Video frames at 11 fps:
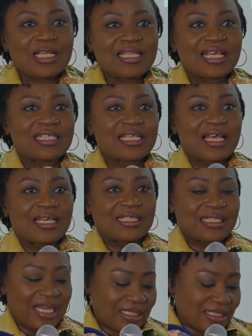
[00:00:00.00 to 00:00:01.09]
the
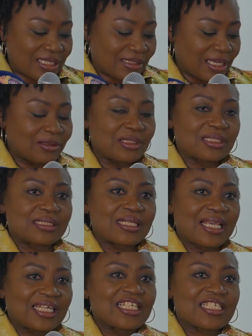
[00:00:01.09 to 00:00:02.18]
and
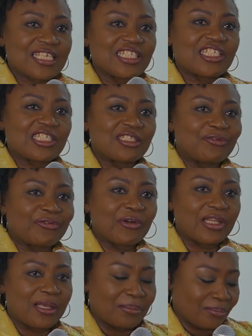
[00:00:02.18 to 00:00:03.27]
like an excursion for
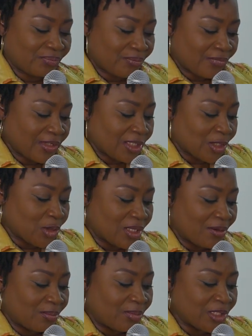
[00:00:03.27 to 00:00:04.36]
them. So
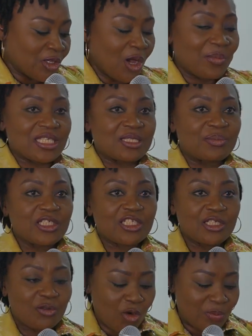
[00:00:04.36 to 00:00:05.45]
the museum
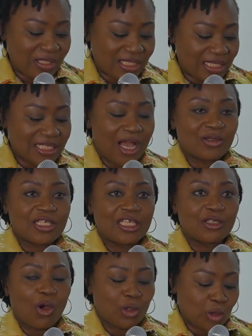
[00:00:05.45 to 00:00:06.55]
exhibition will be set out
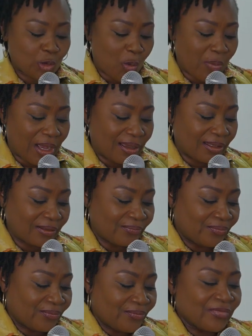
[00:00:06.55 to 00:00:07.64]
in October.
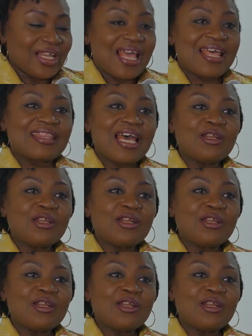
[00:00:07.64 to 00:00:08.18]
And